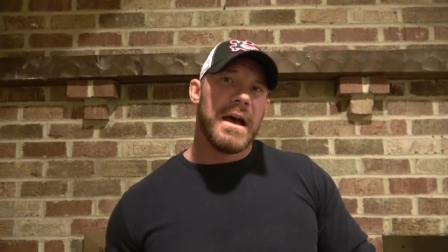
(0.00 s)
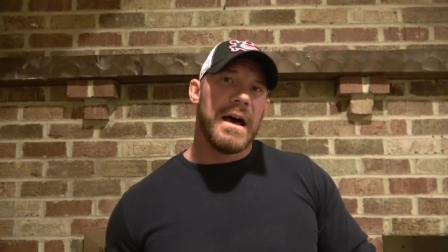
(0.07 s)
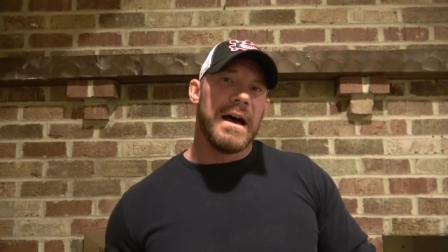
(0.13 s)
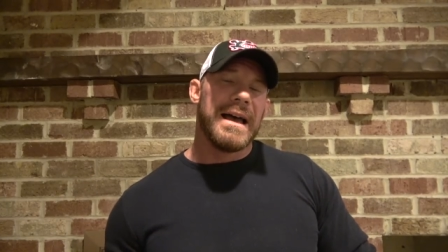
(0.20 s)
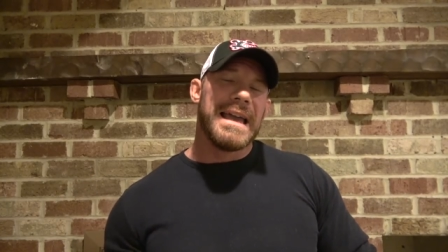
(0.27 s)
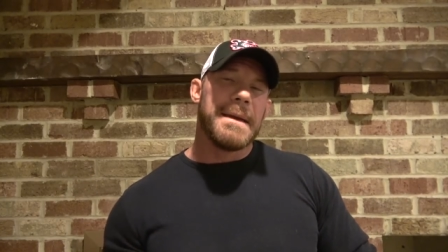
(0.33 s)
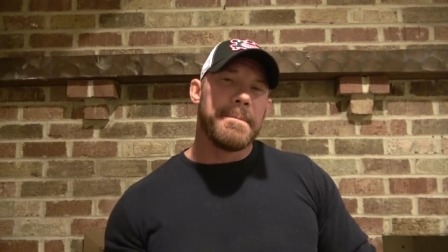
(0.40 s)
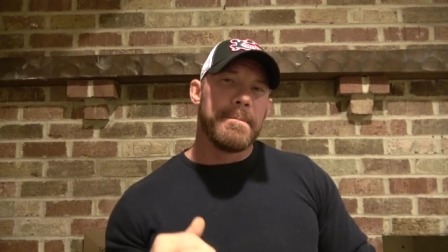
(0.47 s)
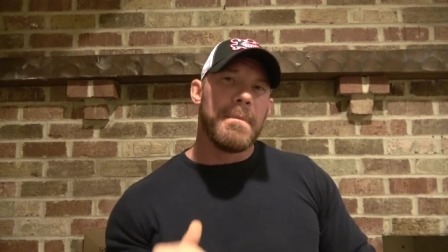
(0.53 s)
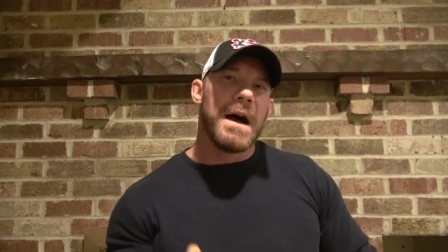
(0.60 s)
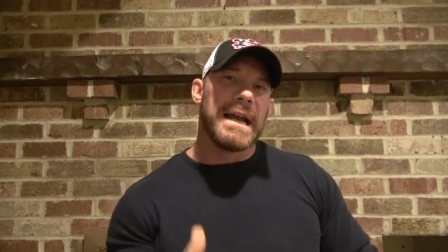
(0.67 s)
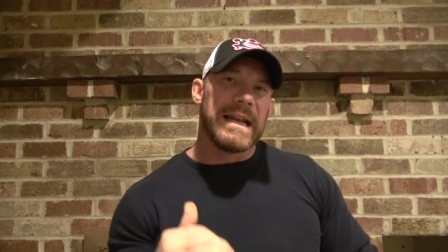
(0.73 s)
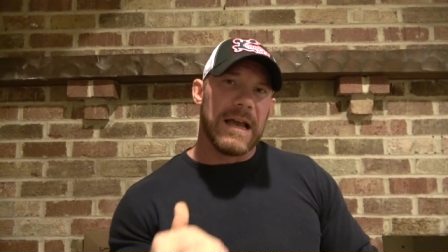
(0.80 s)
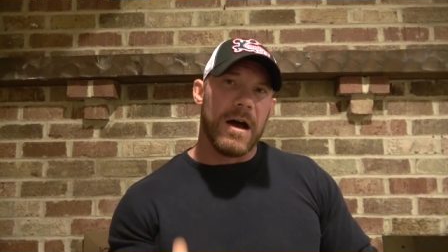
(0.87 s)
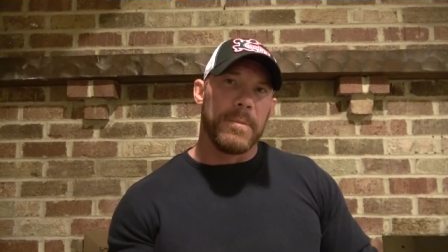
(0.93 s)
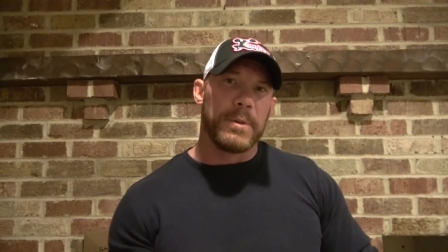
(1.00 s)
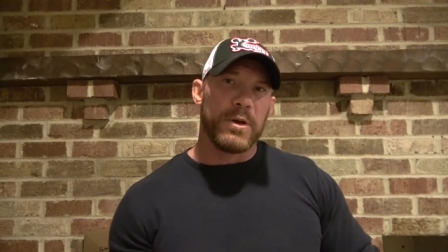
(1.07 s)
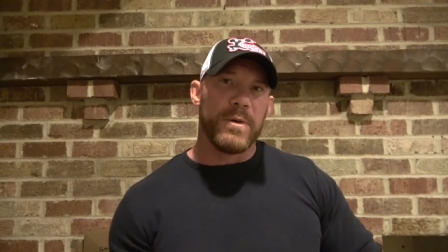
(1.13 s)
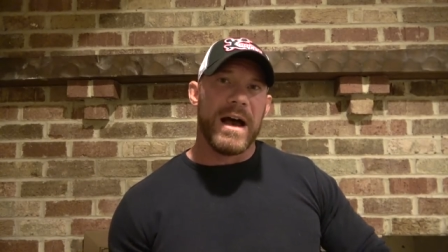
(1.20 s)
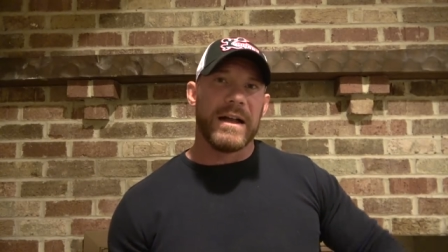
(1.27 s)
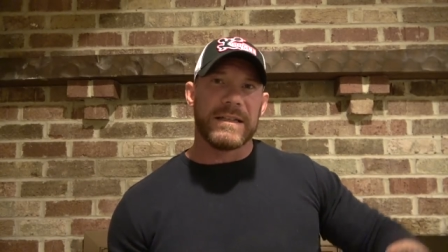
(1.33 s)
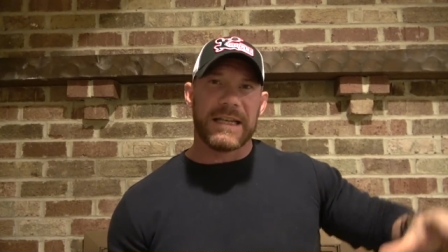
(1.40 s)
uh, it might help
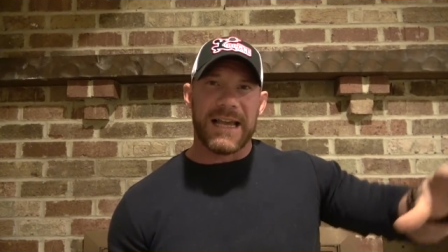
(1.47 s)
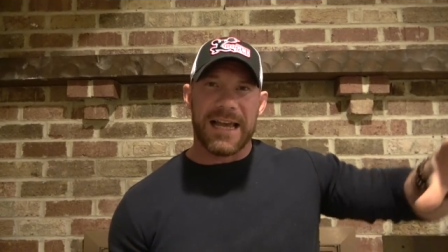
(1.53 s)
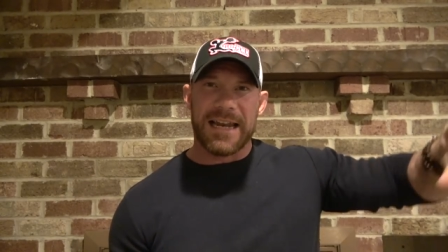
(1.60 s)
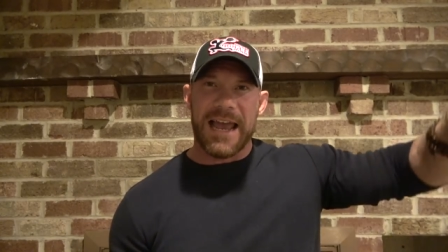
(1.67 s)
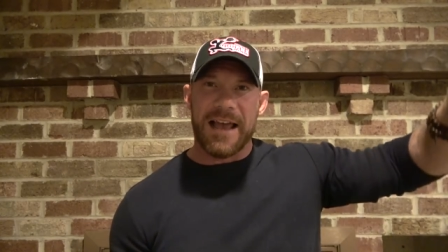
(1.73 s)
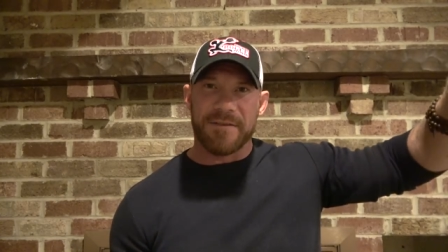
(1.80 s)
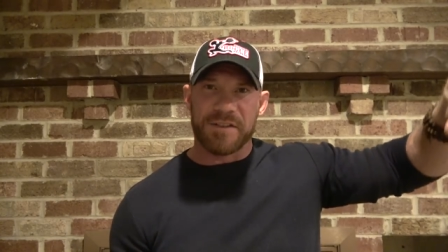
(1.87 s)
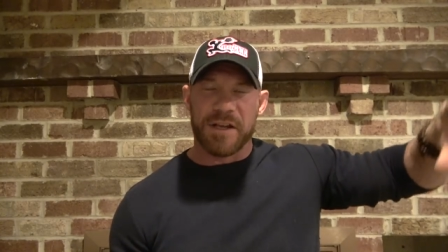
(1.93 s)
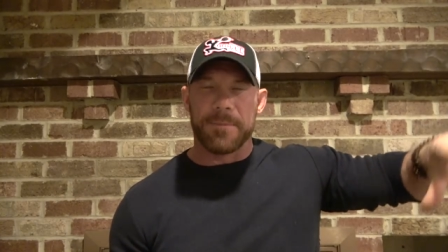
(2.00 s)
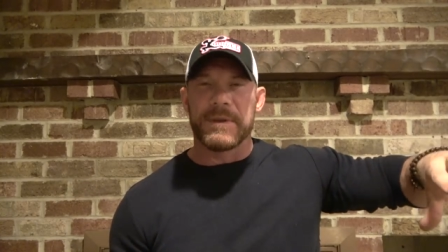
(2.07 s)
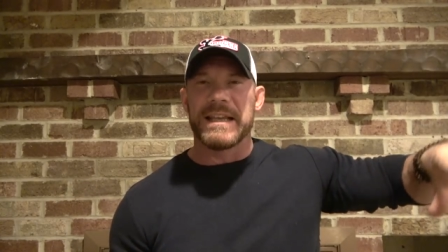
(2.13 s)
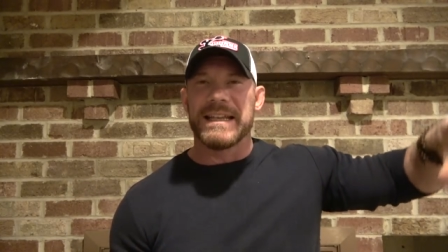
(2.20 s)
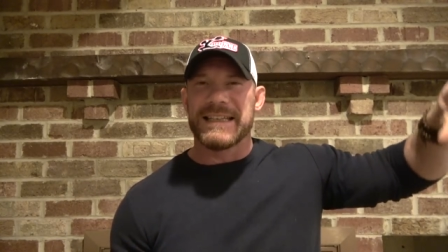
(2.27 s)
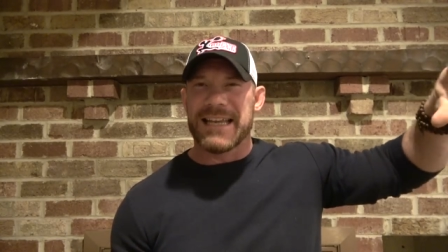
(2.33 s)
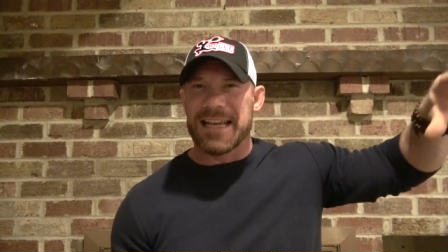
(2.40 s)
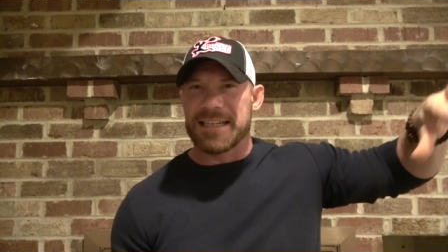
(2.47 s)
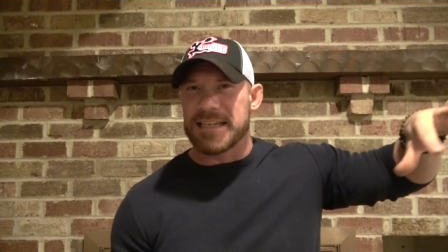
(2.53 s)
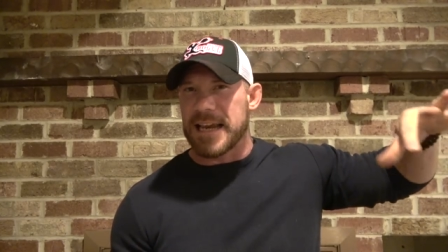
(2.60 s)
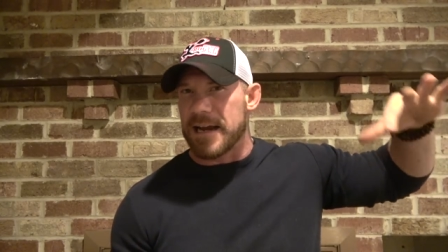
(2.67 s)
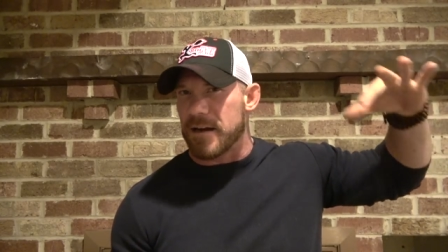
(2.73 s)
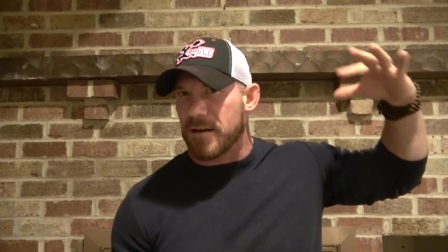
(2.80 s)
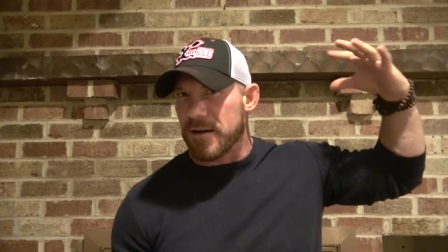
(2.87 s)
you out to kind of have something that takes
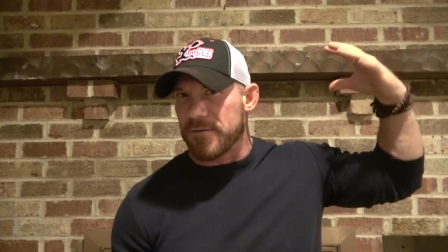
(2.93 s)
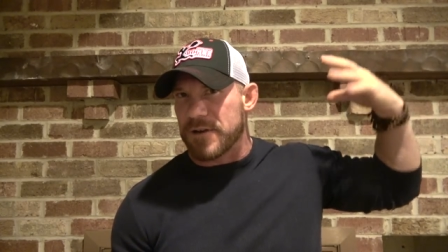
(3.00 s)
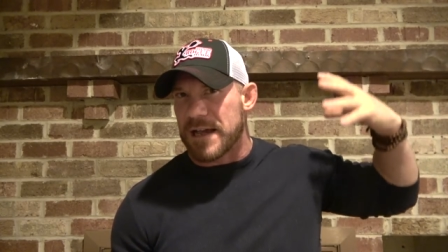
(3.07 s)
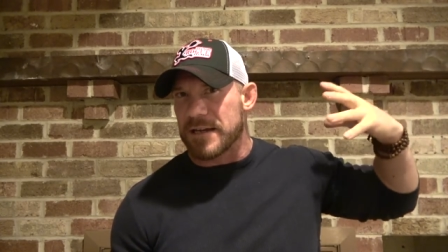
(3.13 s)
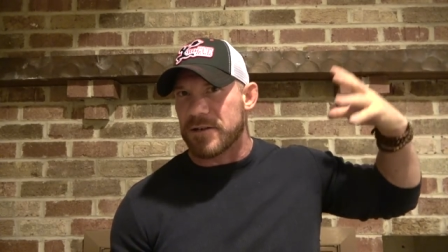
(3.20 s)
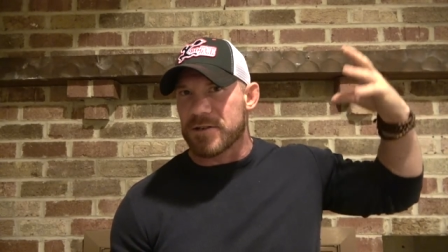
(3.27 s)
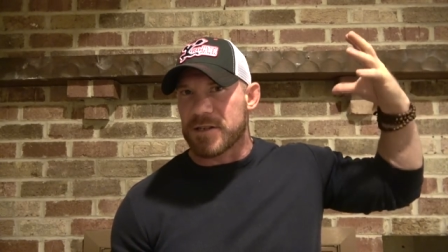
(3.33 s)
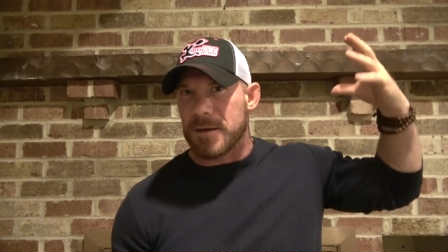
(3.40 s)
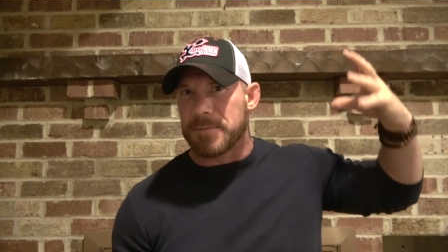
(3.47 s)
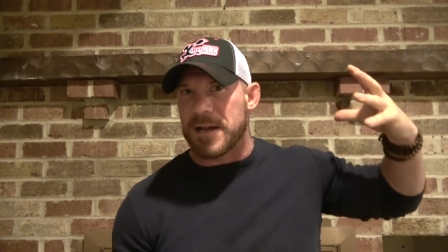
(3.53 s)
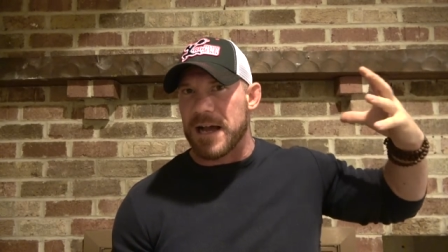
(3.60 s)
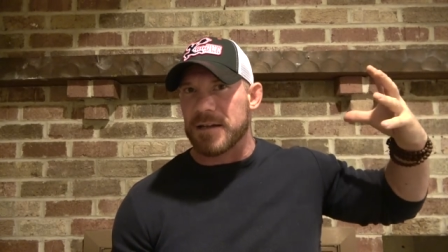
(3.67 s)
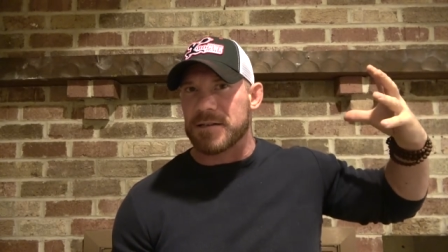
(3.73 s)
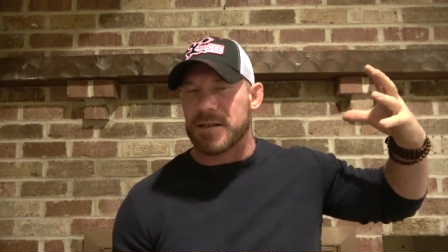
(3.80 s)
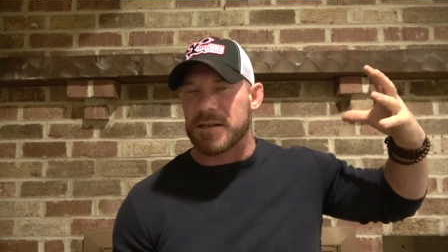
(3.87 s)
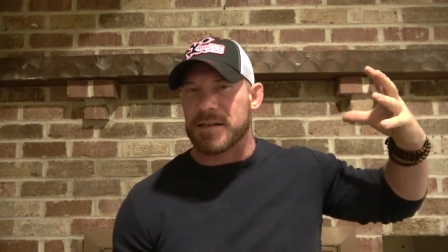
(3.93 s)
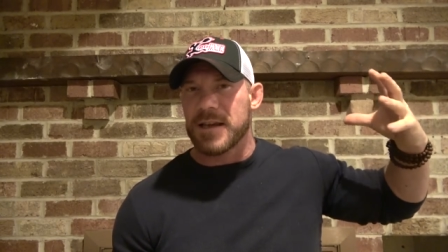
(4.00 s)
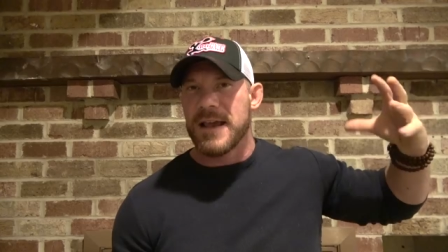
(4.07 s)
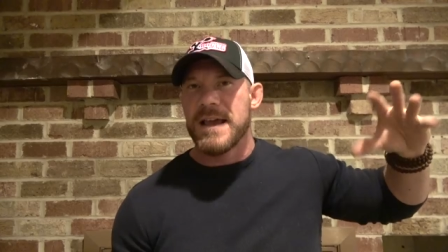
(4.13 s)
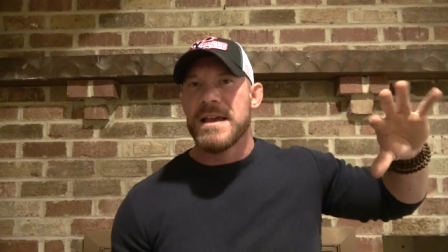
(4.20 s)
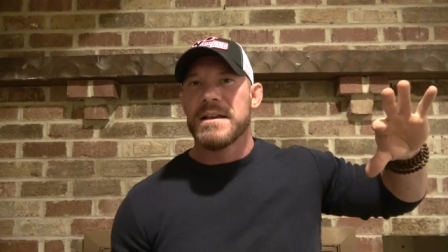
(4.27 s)
care of kind of your subconscious